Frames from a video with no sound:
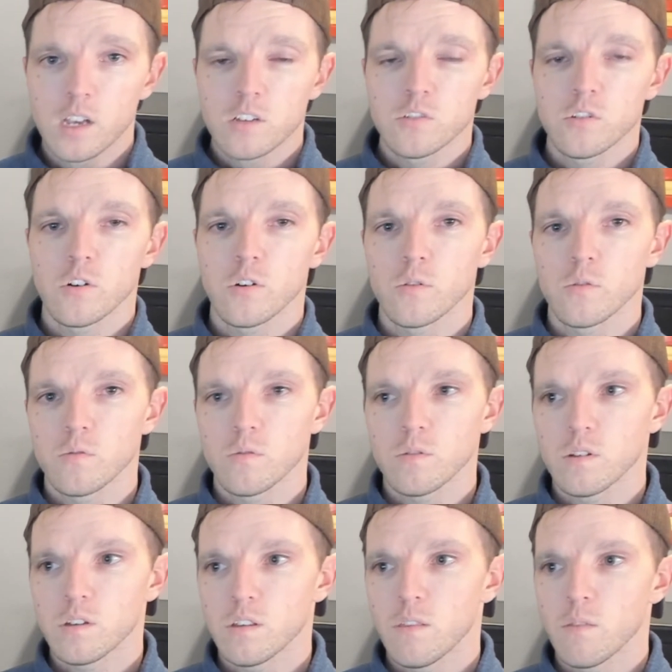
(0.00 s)
So
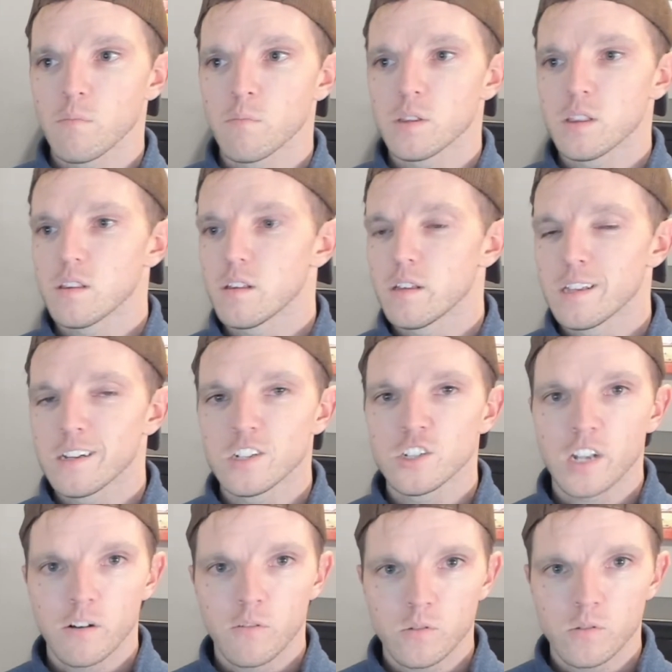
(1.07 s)
but in
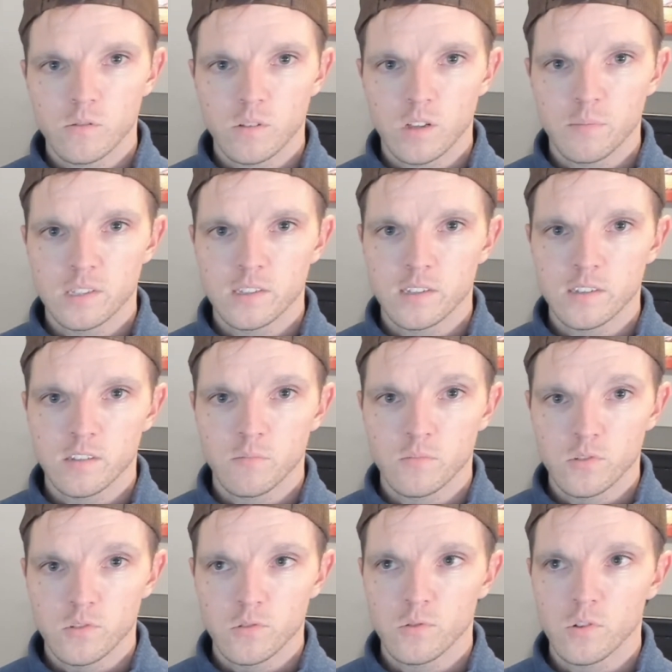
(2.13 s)
general, I mean,
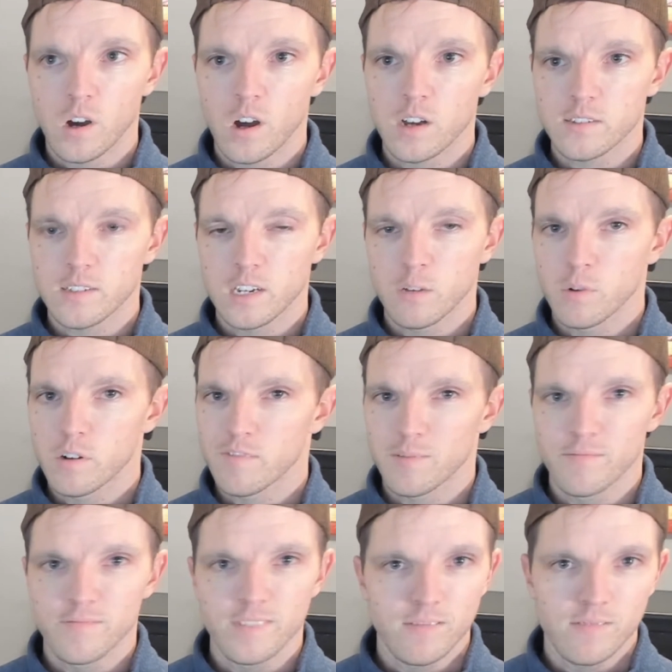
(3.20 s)
systems do cost anywhere
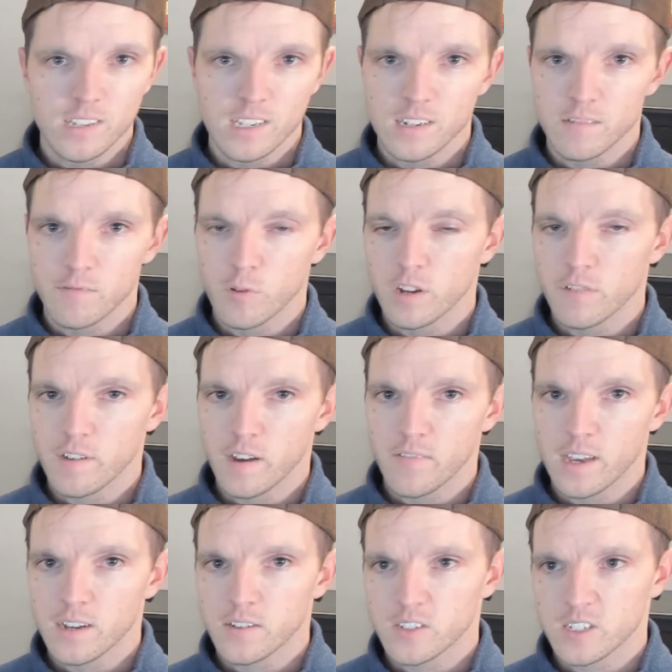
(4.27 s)
from 15 to
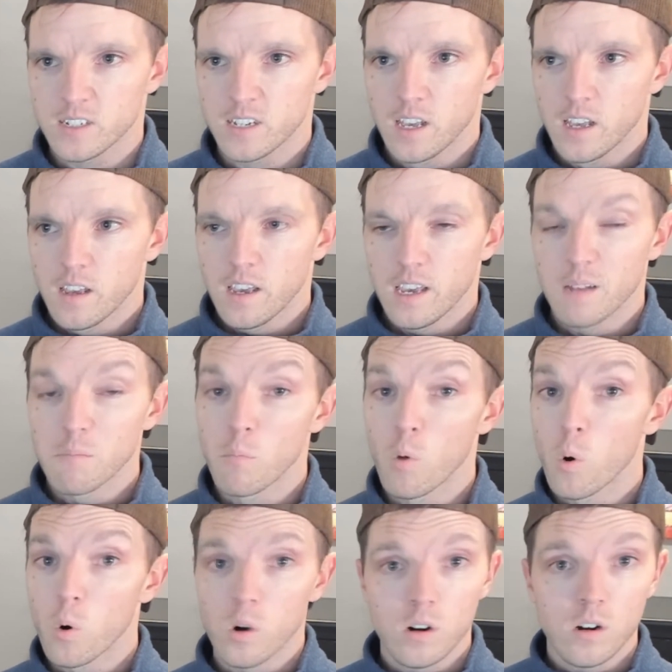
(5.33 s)
45,000 and
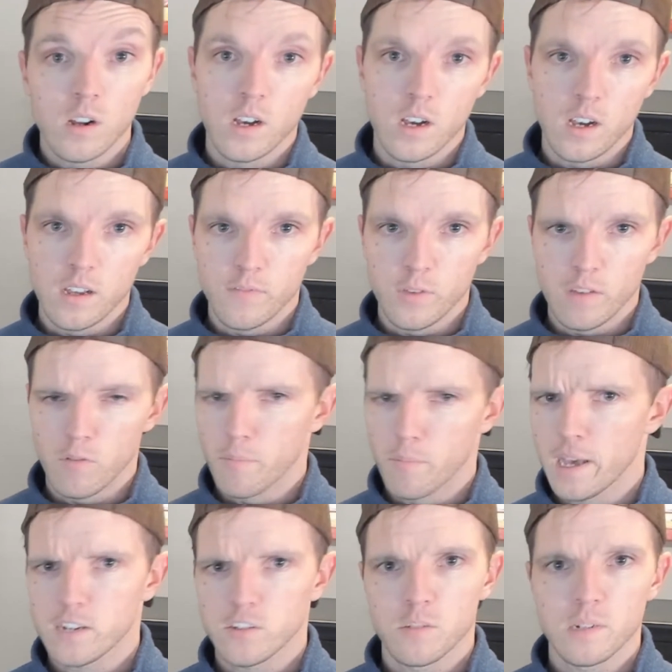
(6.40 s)
more. Uh, if you have an
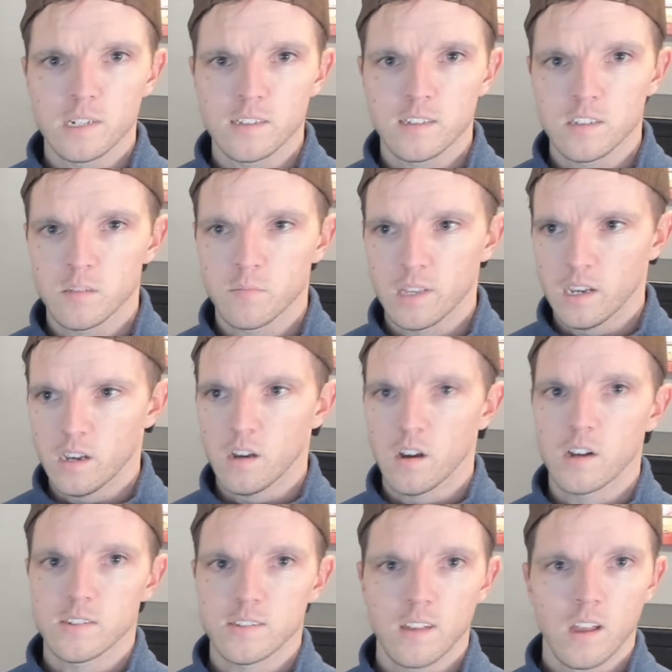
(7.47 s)
extra big system, they can
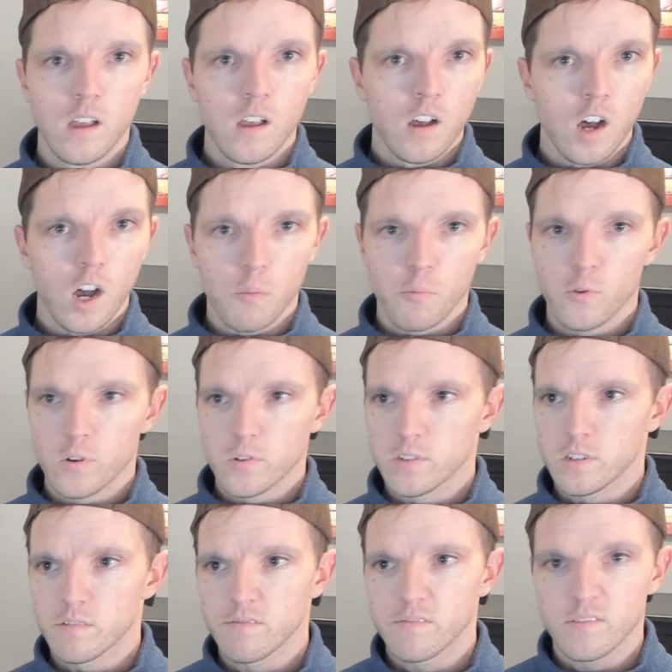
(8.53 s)
cost upwards
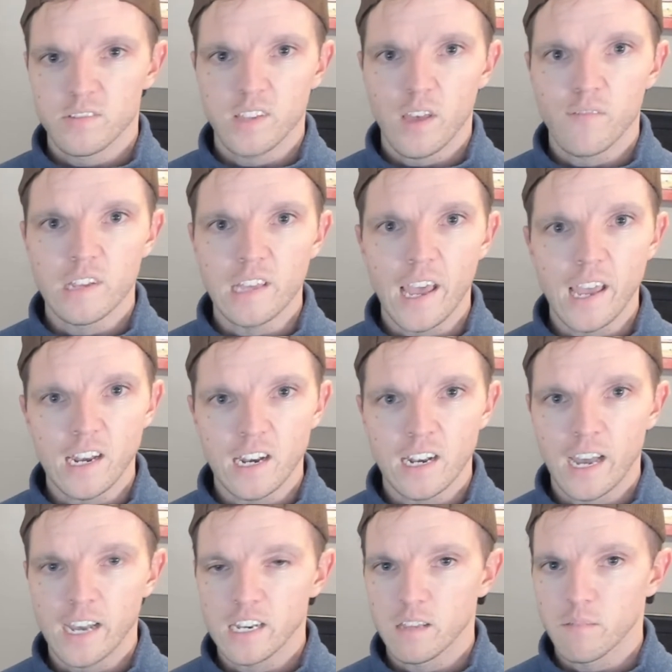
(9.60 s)
of 70, 80,
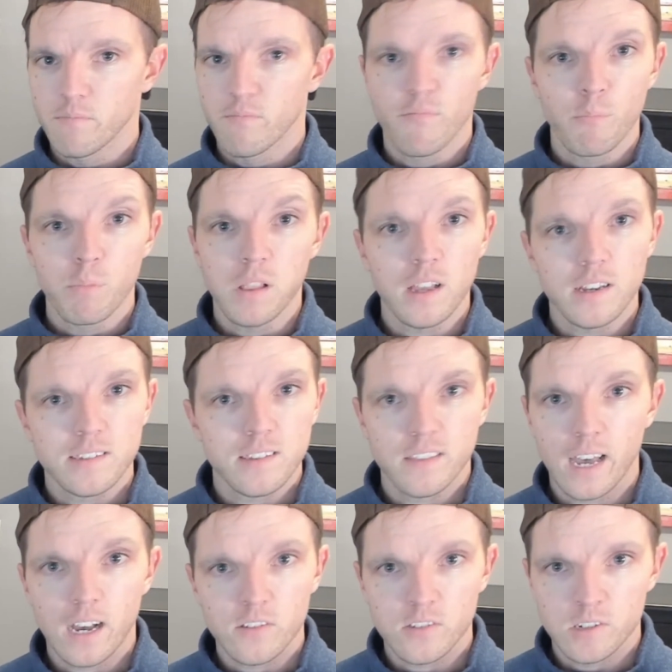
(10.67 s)
90 plus
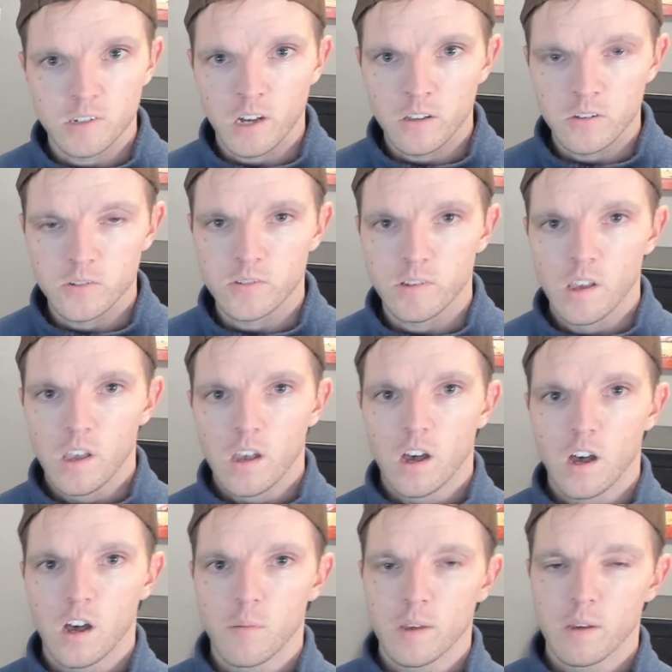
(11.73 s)
thousand dollars.
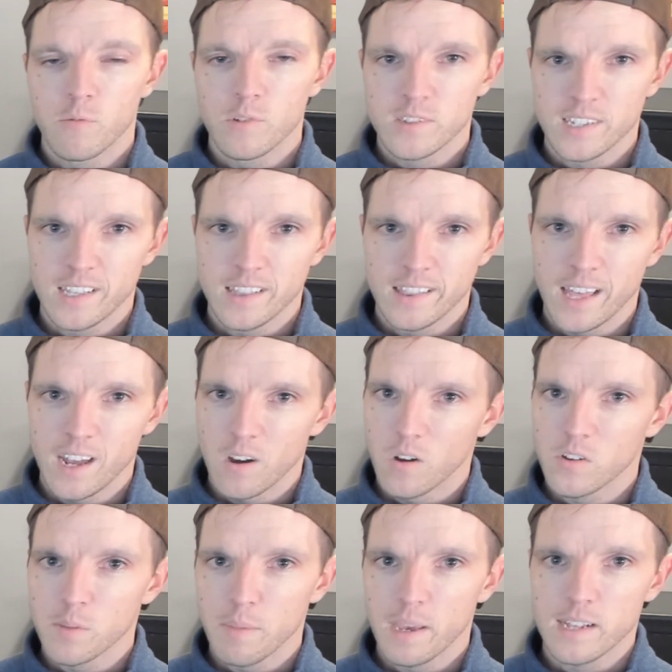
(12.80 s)
Um, and once again, that
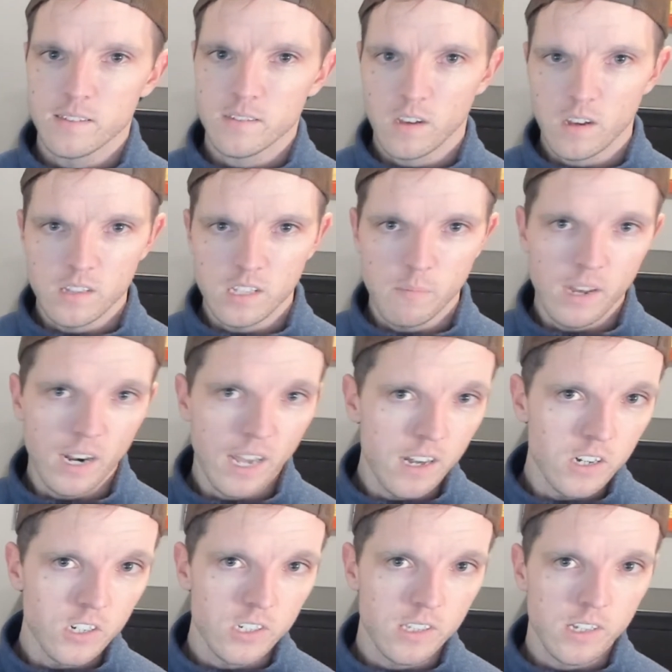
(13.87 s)
all depends on the amount of
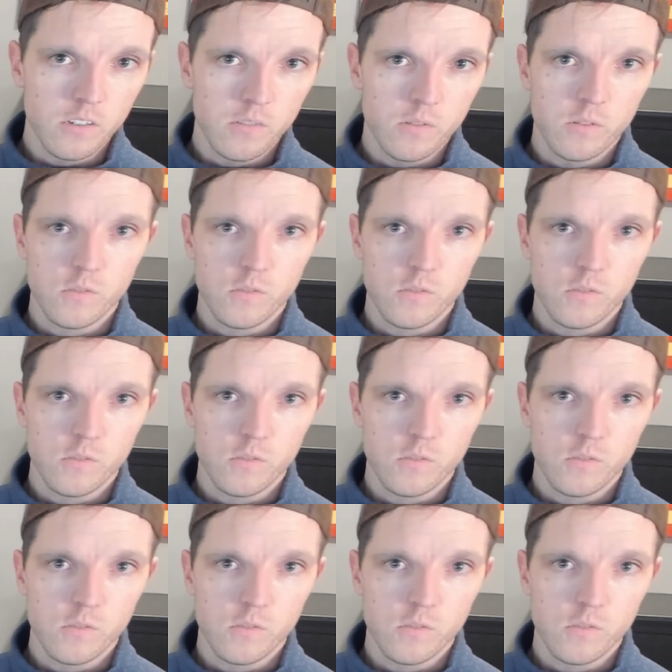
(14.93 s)
energy that you